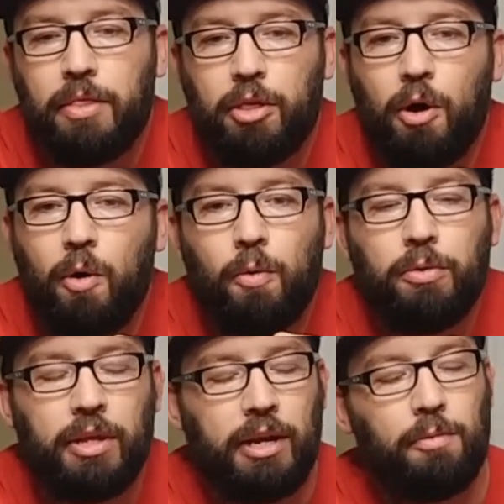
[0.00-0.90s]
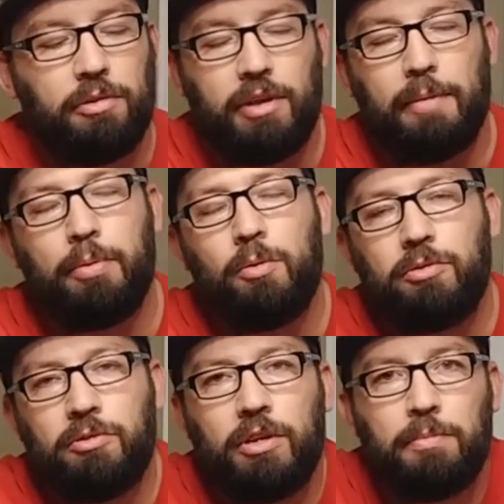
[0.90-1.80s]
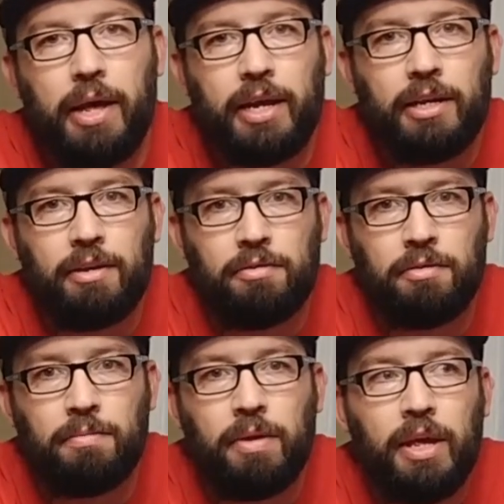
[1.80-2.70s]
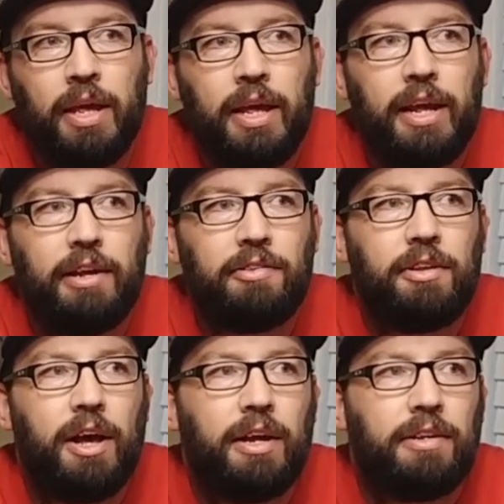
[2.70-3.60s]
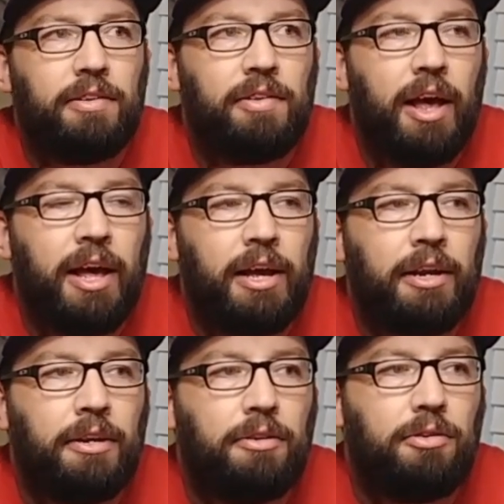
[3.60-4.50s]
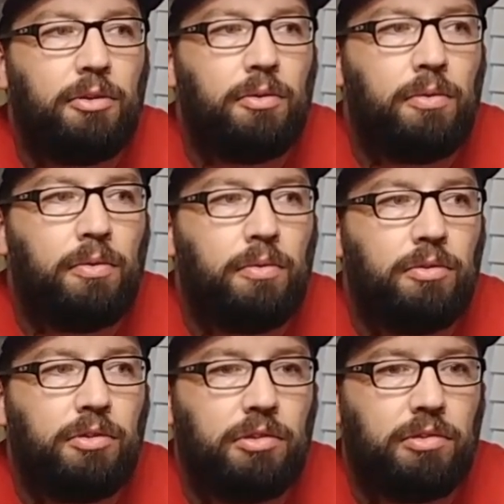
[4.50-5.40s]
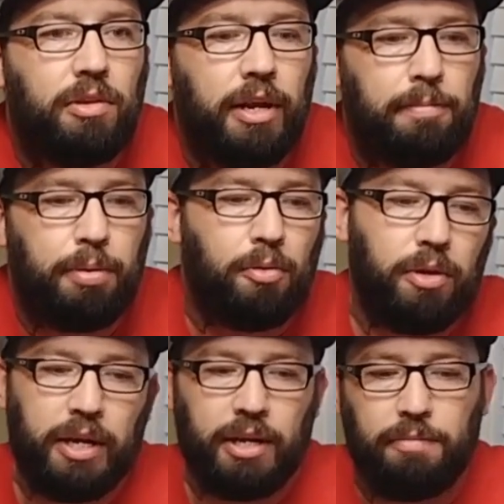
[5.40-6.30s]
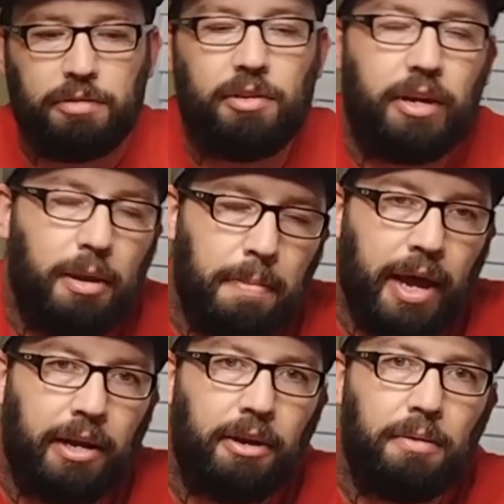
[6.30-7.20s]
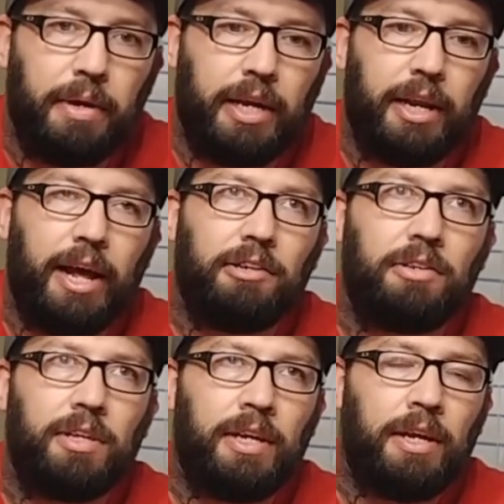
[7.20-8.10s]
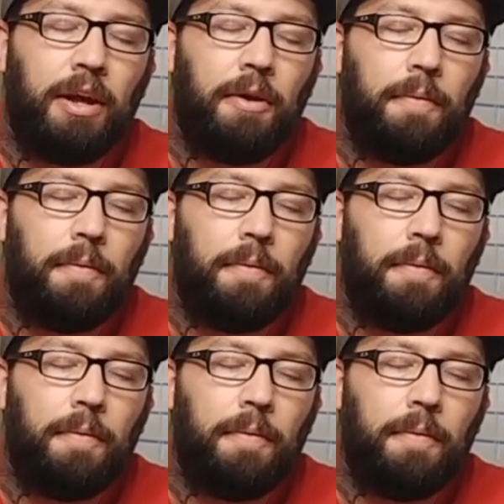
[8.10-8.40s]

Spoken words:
the whole thing was that pull string mechanism. It's not designed to just like pull it and it suck it back up. Like it actually,